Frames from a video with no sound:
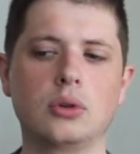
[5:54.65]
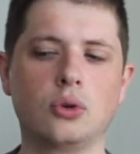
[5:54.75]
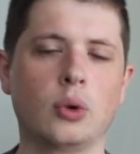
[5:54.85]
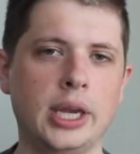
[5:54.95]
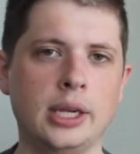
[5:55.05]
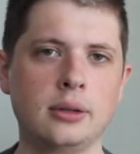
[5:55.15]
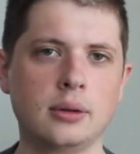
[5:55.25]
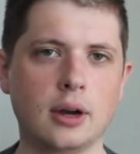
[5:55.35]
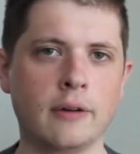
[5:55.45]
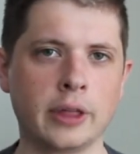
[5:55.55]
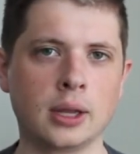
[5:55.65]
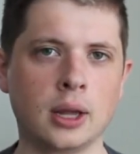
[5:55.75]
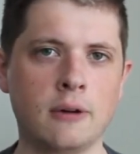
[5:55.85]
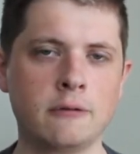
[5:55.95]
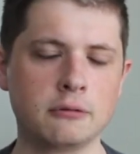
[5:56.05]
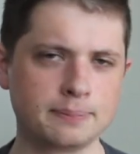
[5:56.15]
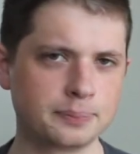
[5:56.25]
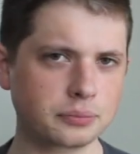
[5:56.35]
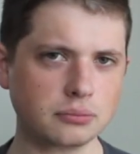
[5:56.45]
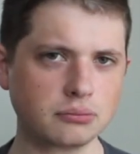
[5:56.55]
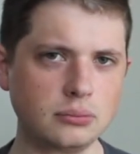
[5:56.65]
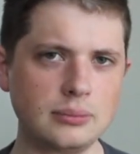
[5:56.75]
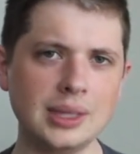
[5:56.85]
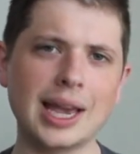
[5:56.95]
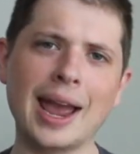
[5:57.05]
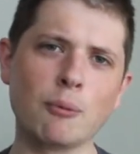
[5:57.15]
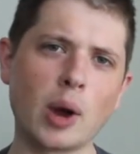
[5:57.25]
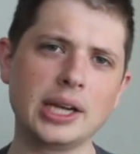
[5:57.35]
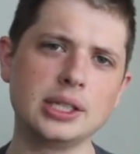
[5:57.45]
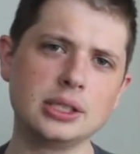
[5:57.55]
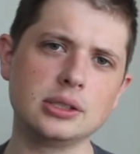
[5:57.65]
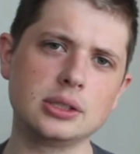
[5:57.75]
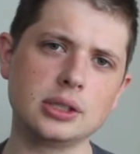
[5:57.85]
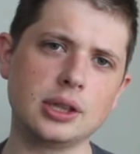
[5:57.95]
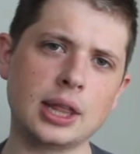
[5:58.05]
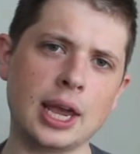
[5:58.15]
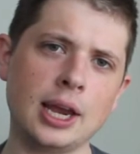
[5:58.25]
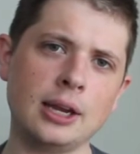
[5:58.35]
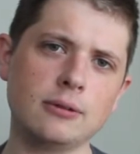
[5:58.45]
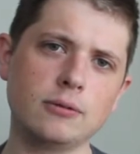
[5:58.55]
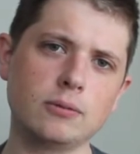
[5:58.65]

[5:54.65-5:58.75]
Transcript: green of the glove. And when they